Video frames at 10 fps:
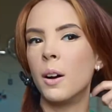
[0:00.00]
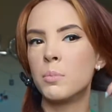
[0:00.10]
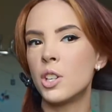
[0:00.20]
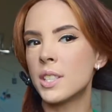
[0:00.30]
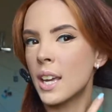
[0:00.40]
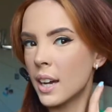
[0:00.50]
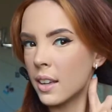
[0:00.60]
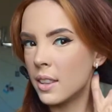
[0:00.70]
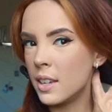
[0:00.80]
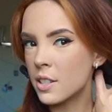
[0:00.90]
Just
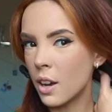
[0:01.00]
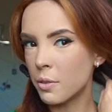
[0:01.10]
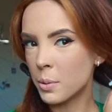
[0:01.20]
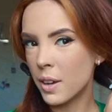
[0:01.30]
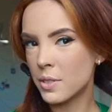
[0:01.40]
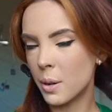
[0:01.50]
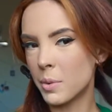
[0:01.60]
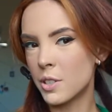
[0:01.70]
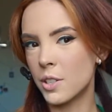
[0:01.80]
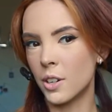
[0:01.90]
like the soft waves, I'm
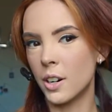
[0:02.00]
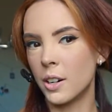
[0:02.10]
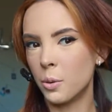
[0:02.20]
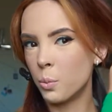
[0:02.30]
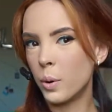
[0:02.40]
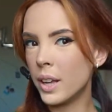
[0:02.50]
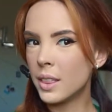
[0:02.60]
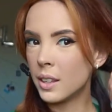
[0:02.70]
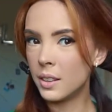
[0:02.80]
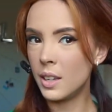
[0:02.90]
gonna start
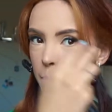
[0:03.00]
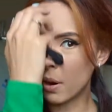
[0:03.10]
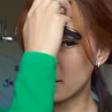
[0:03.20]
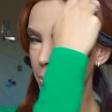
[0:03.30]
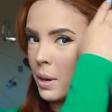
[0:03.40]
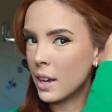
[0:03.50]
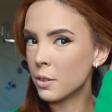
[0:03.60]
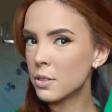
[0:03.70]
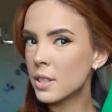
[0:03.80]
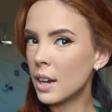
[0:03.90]
with the bottom panels.